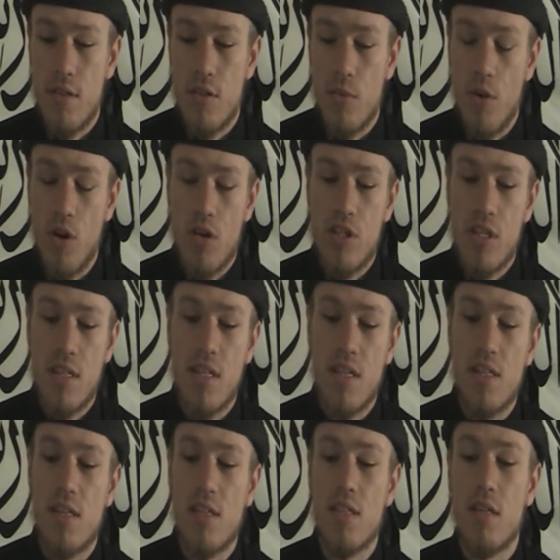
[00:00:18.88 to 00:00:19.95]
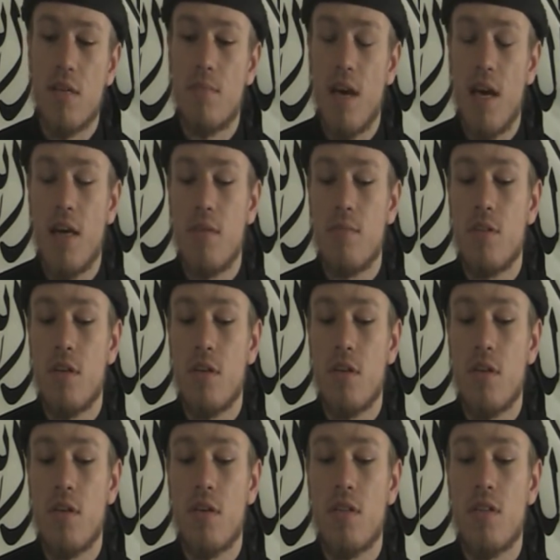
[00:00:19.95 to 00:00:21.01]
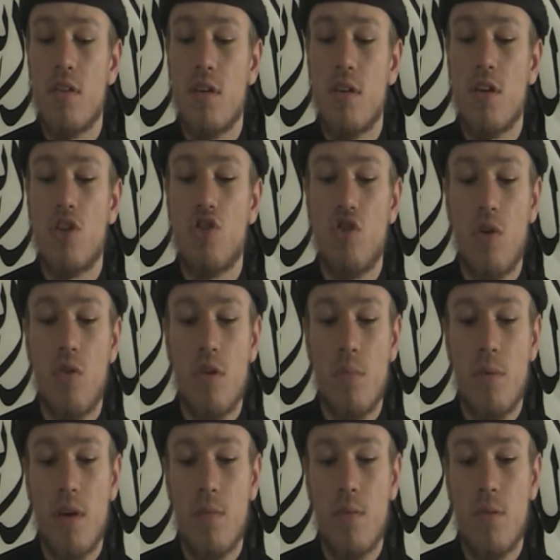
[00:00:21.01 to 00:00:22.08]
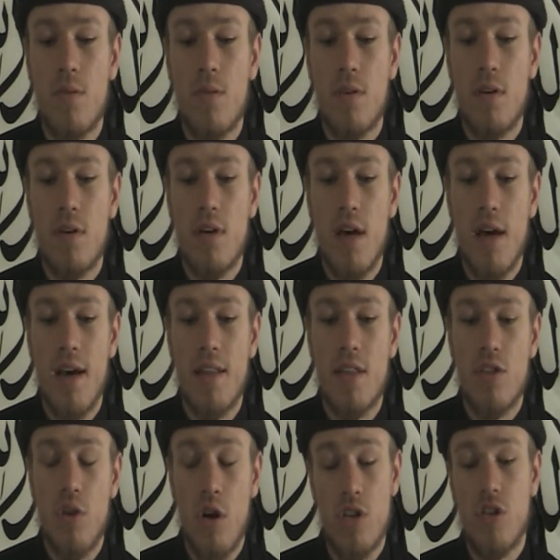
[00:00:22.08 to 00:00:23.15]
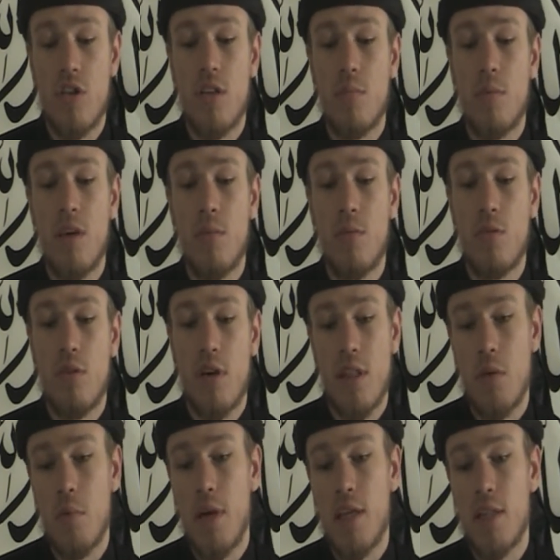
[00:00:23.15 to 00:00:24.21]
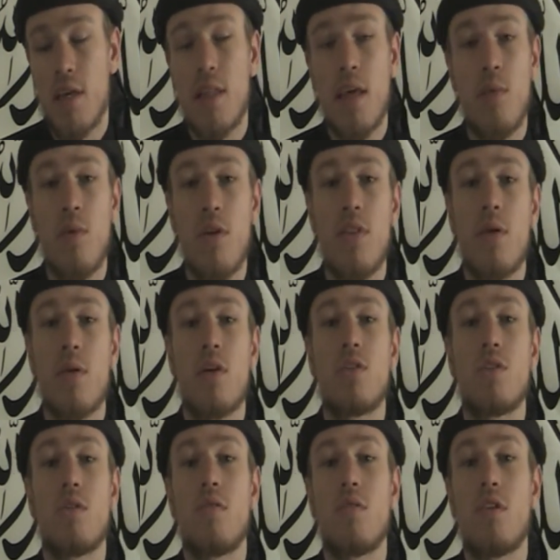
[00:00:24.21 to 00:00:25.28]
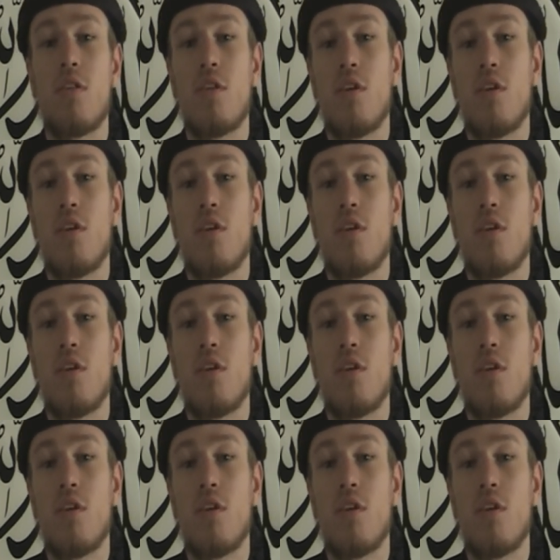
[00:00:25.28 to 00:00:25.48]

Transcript: Democracy is a system aimed to control the people and doctrine the people in the way that they want them controlled and